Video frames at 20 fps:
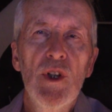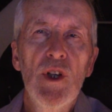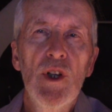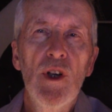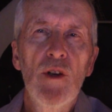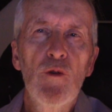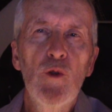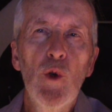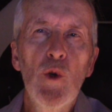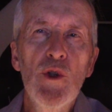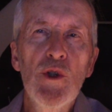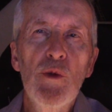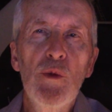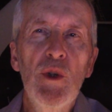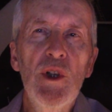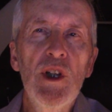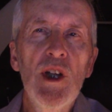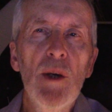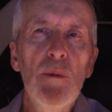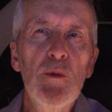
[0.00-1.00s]
Of course, we
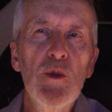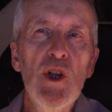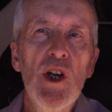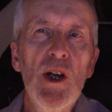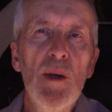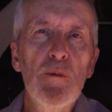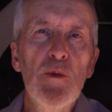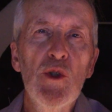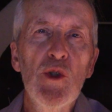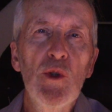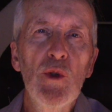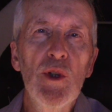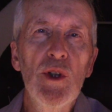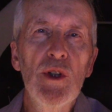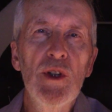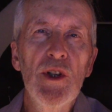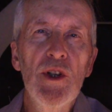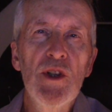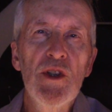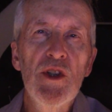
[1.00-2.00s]
kept
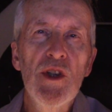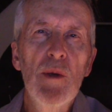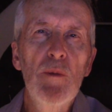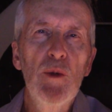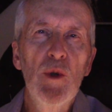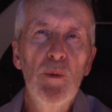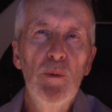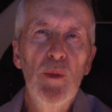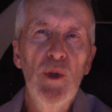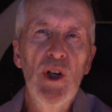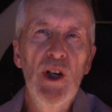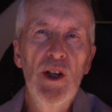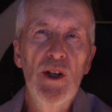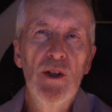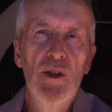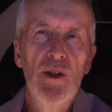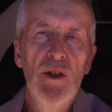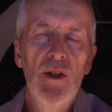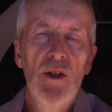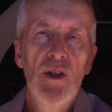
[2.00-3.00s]
topsoil in a separate
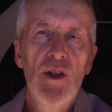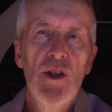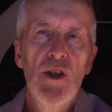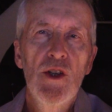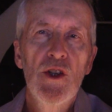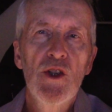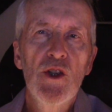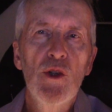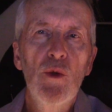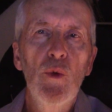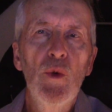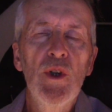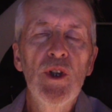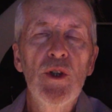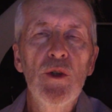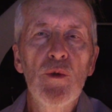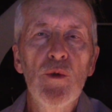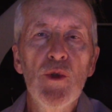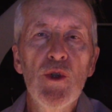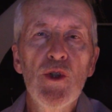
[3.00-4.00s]
pile so we
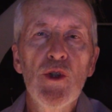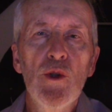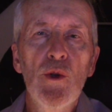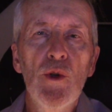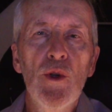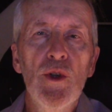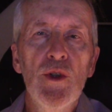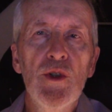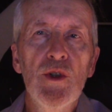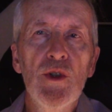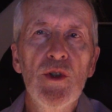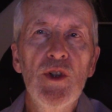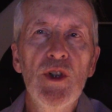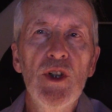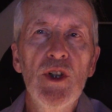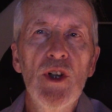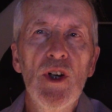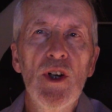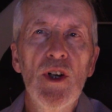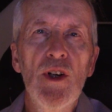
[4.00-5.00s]
could restore it to the
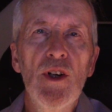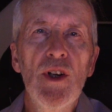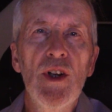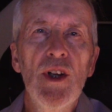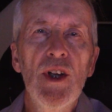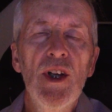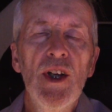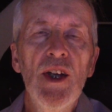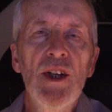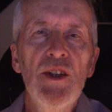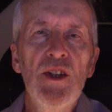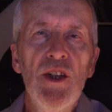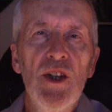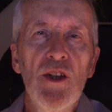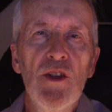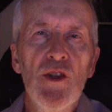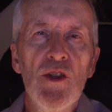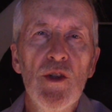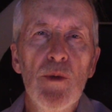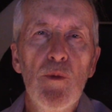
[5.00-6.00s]
yard at the
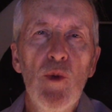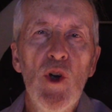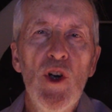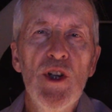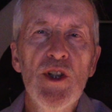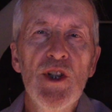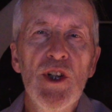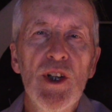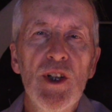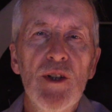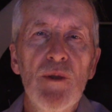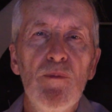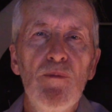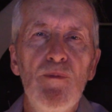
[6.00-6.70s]
end of the project.